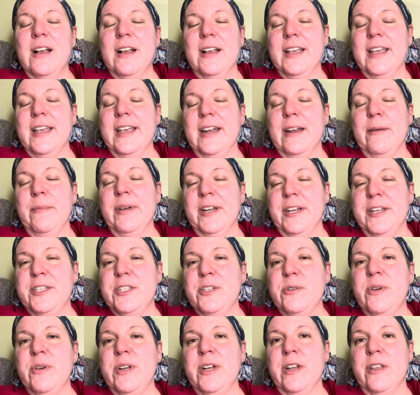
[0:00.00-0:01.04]
Again, I'm going to
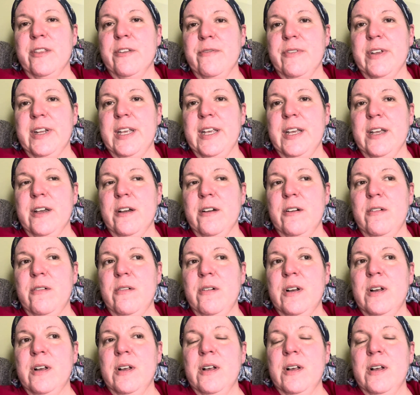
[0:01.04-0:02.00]
do another video